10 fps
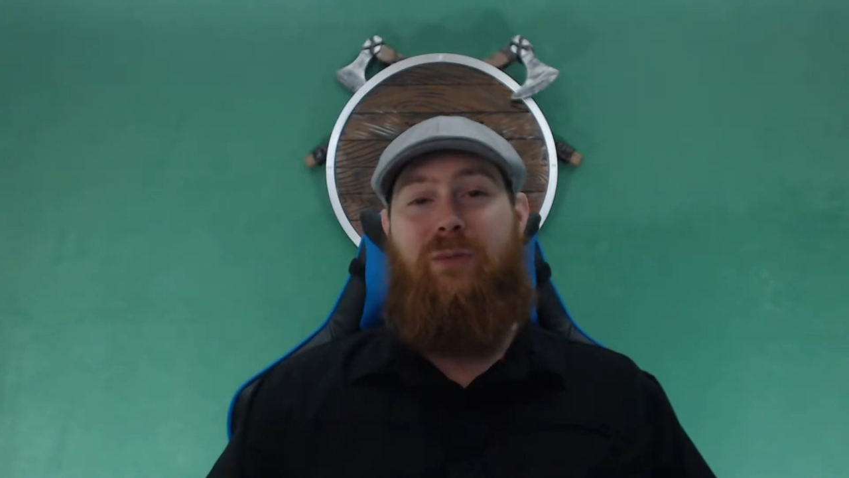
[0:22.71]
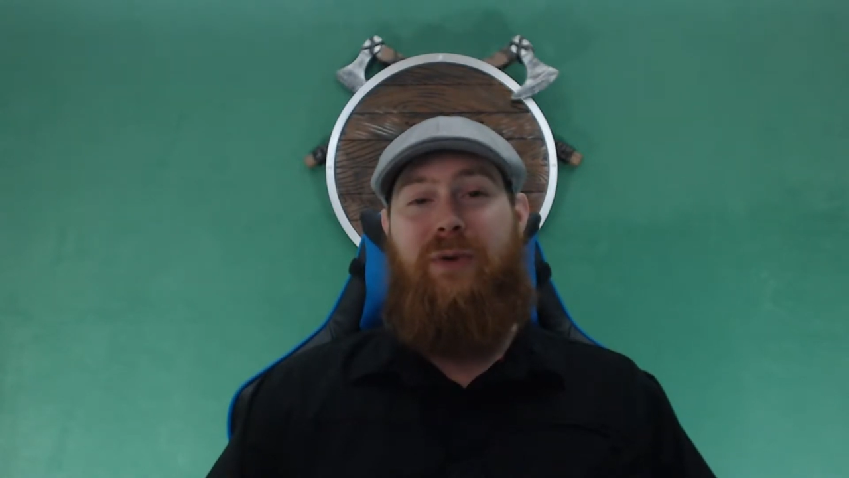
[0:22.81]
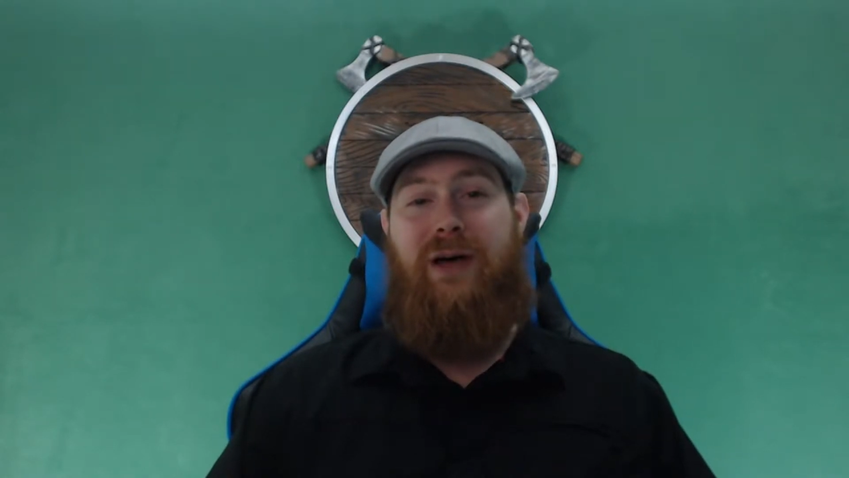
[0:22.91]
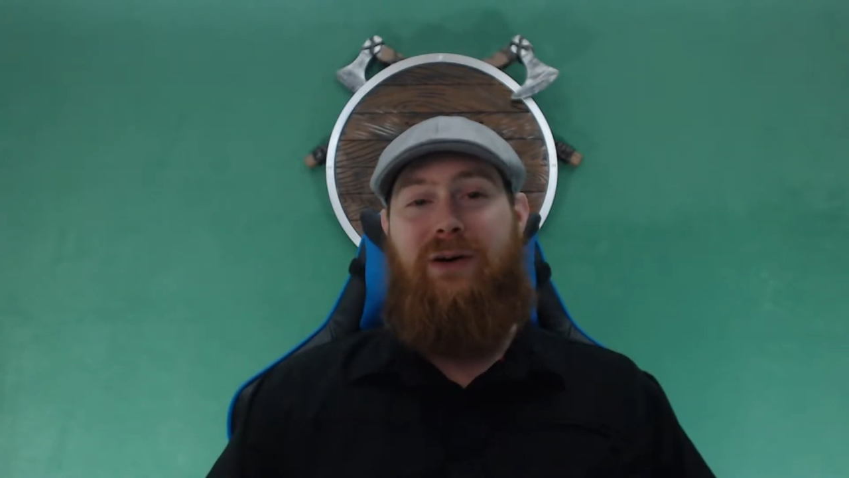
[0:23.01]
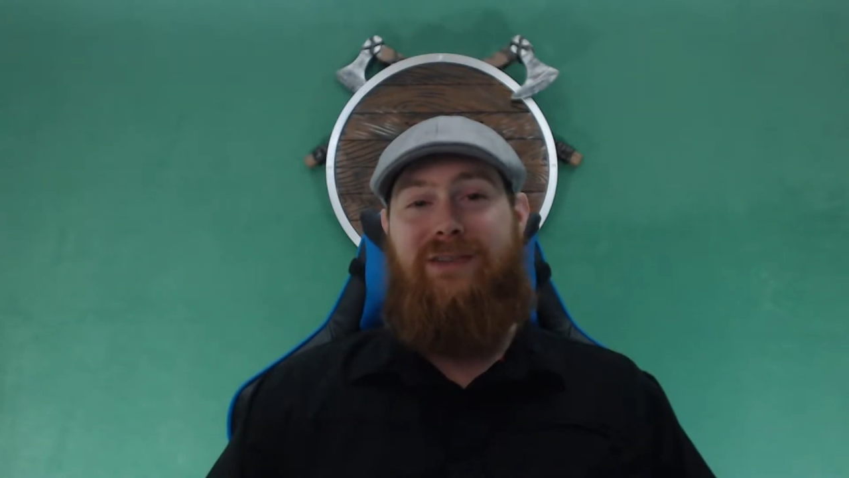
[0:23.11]

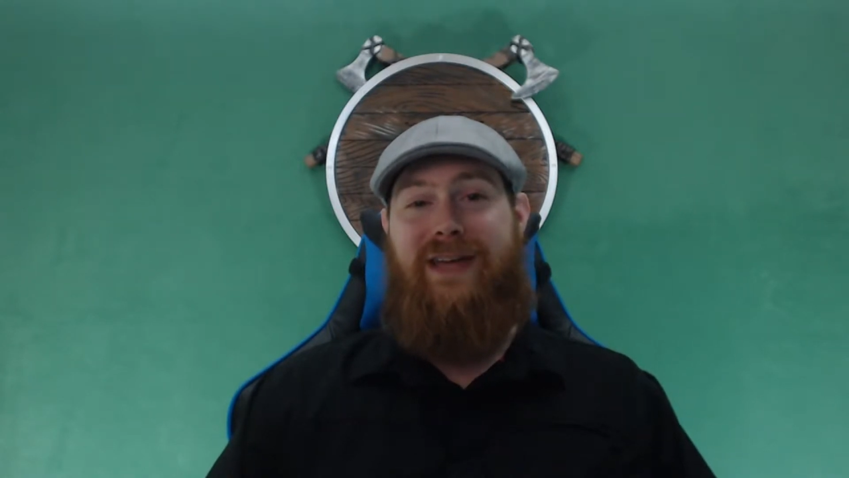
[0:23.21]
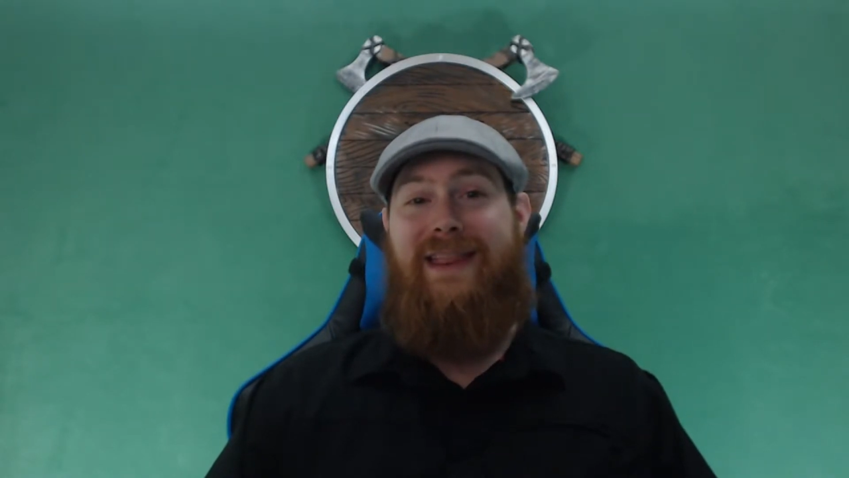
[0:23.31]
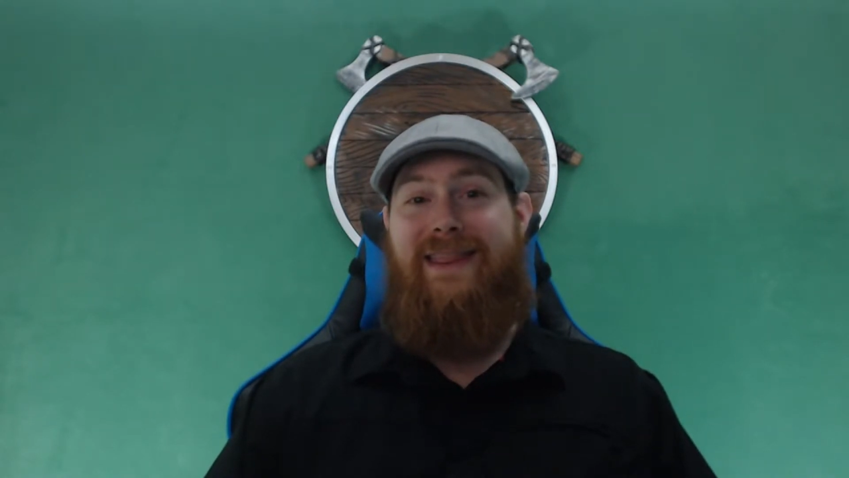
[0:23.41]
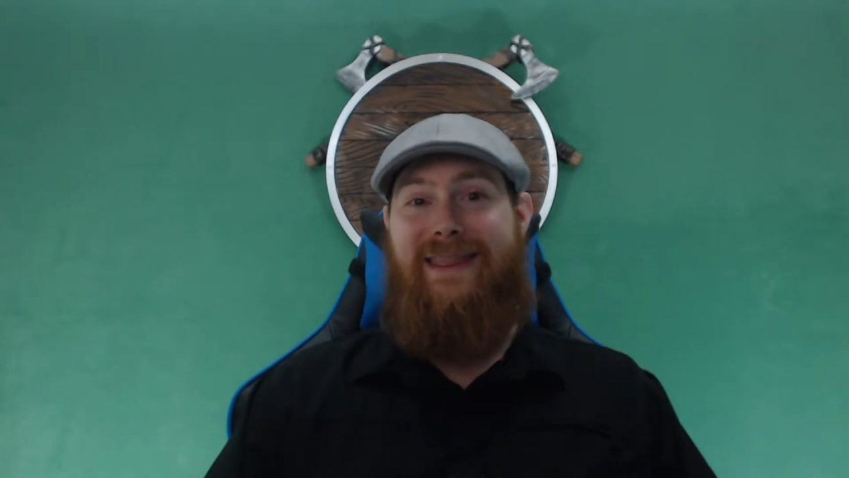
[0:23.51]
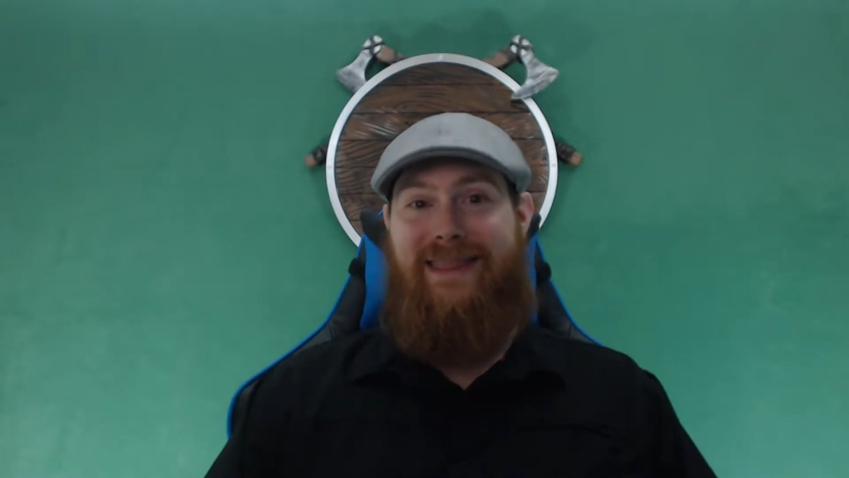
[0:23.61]
about
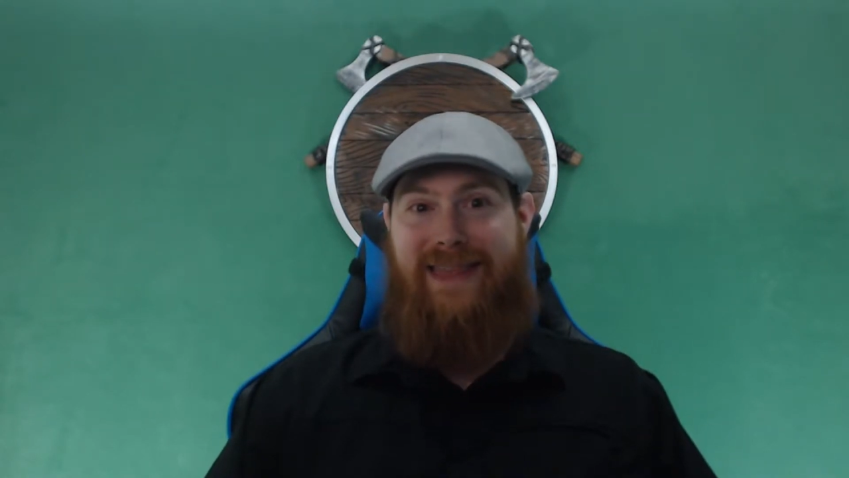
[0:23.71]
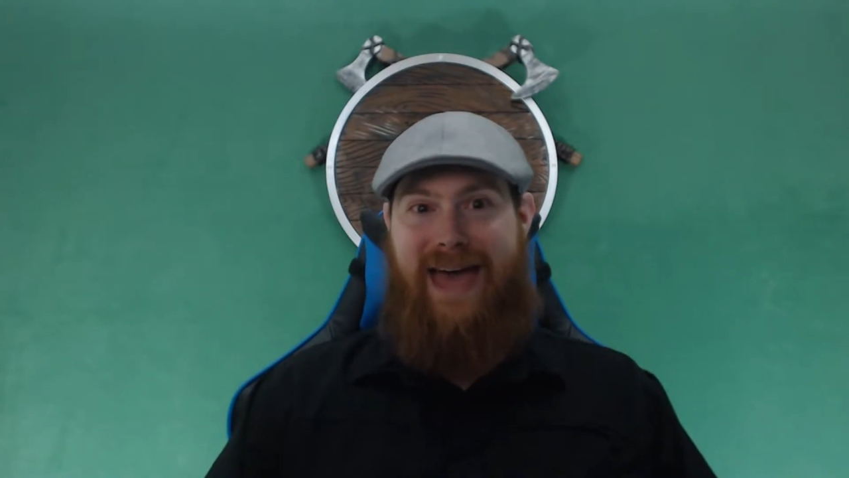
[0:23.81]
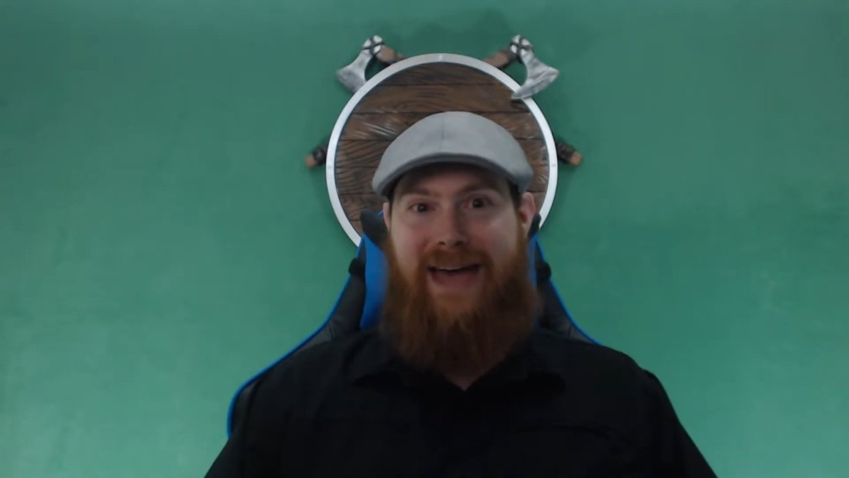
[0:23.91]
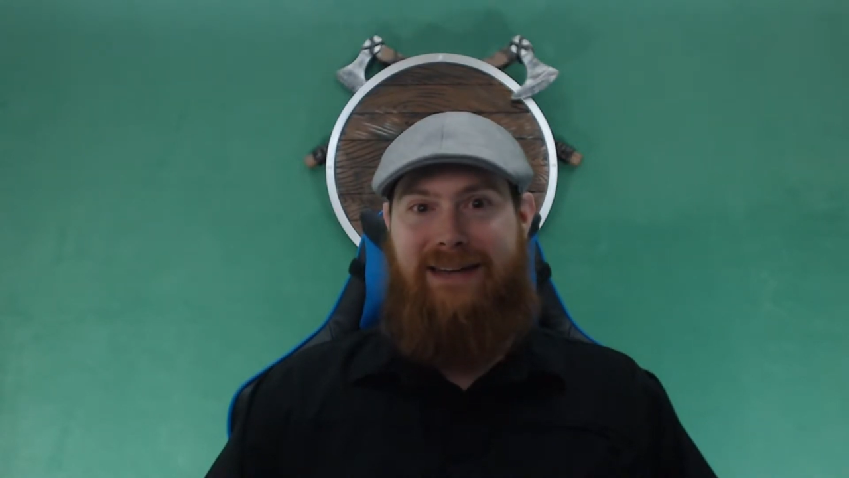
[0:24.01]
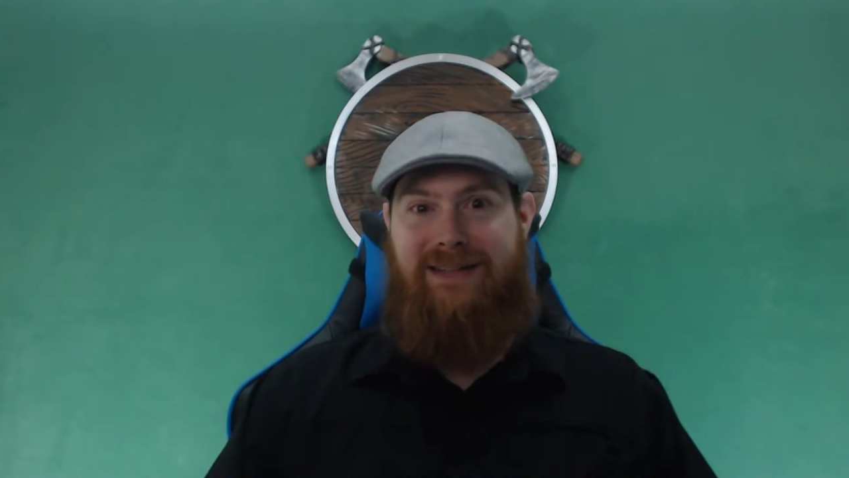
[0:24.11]

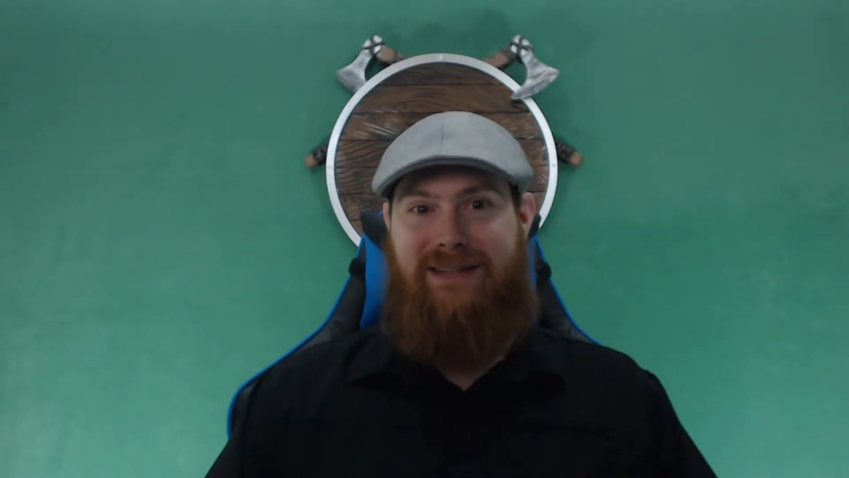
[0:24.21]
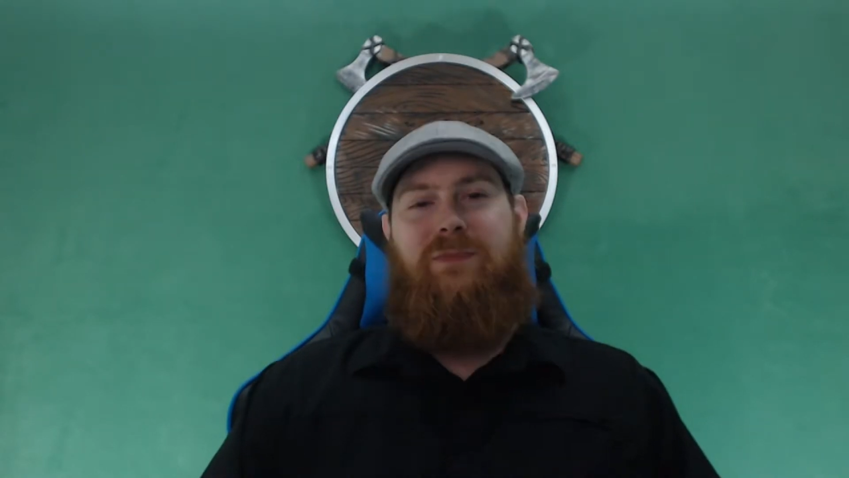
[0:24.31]
that.